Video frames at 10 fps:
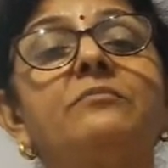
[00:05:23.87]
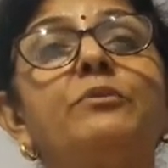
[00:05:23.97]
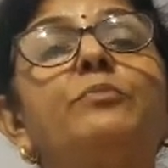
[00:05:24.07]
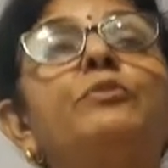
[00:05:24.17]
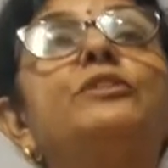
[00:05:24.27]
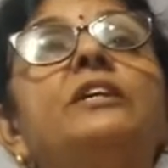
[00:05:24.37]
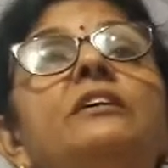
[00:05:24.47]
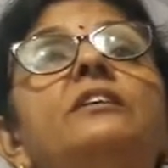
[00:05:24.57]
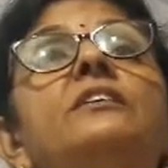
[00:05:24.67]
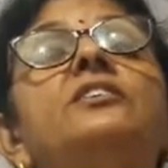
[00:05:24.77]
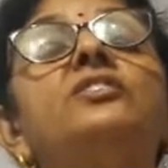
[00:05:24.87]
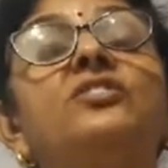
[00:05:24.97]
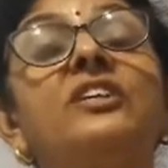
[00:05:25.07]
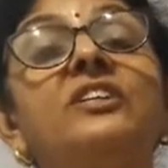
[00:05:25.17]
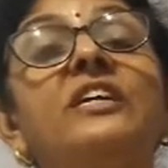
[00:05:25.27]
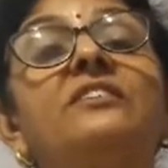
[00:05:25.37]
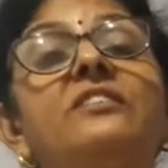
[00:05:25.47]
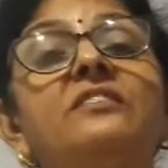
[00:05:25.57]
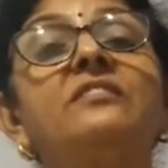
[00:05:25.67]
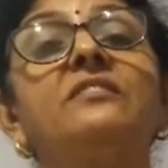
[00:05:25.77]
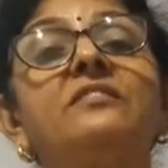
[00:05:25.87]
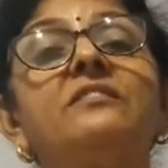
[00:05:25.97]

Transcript: before the sun rises,